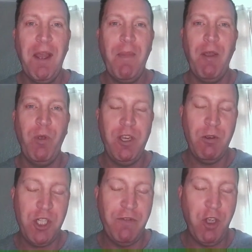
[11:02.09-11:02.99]
But
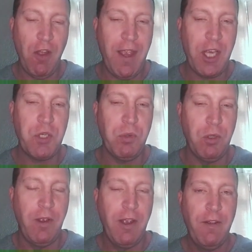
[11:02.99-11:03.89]
when you've got the
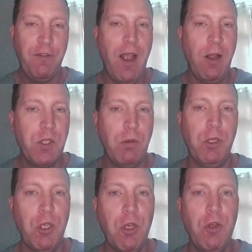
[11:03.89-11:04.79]
actual file
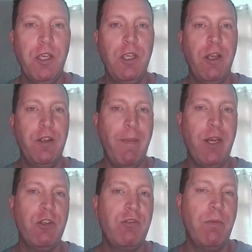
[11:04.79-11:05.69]
to upload,
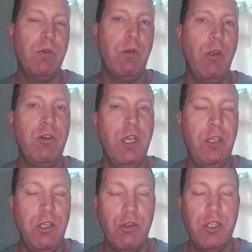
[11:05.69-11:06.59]
your manuscript to upload,
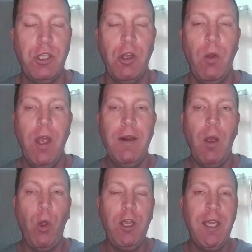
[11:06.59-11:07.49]
you're good to go.
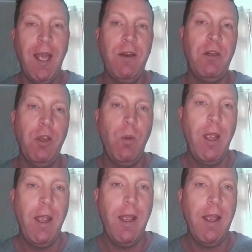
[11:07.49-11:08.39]
Now, what you can
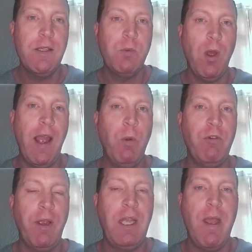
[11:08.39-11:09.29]
do is, what
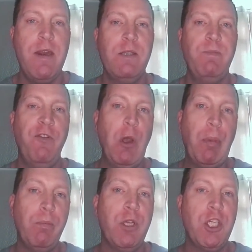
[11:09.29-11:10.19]
I would recommend is
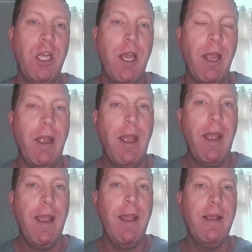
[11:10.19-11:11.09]
before publishing it,
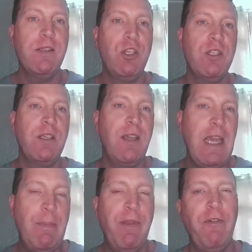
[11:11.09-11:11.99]
is just
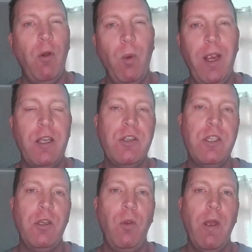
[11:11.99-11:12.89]
keep it for a week
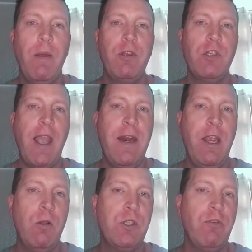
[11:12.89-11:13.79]
or two, because
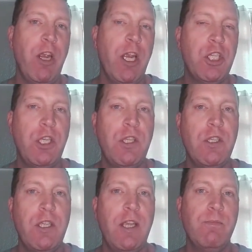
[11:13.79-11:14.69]
any
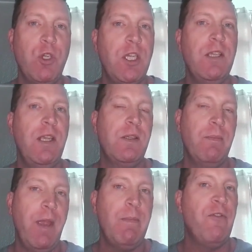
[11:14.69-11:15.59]
alterations is much
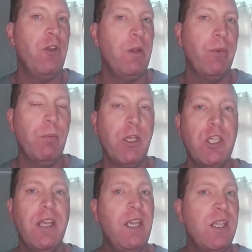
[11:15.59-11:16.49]
easier to make before you
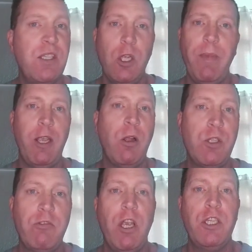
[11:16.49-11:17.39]
publish. You can still
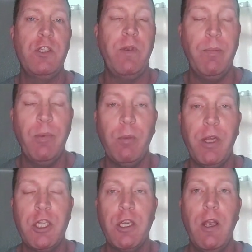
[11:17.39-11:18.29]
make alterations when you
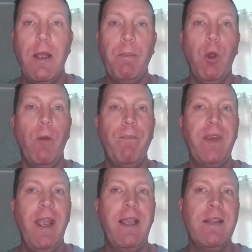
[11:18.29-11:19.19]
publish, but
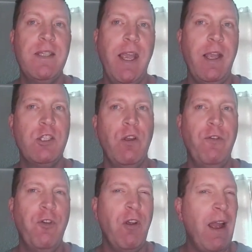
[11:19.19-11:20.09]
it can take
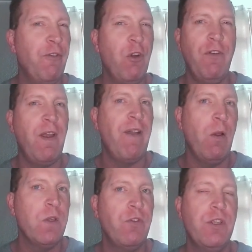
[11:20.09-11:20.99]
sort of four or
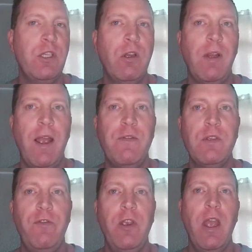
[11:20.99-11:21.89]
five hours for it to go
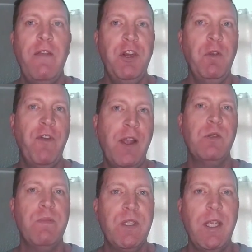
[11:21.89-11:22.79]
live. So if you do
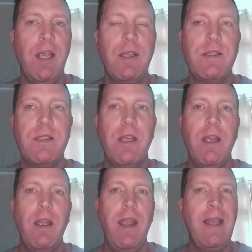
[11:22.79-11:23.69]
find some mistakes,
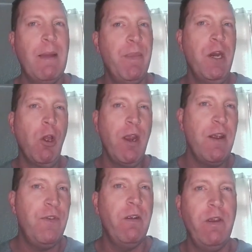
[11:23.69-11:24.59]
it can be
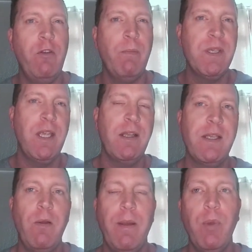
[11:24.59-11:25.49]
annoying if you know you've got
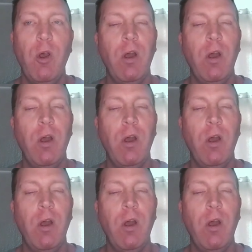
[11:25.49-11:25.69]
mistakes out there.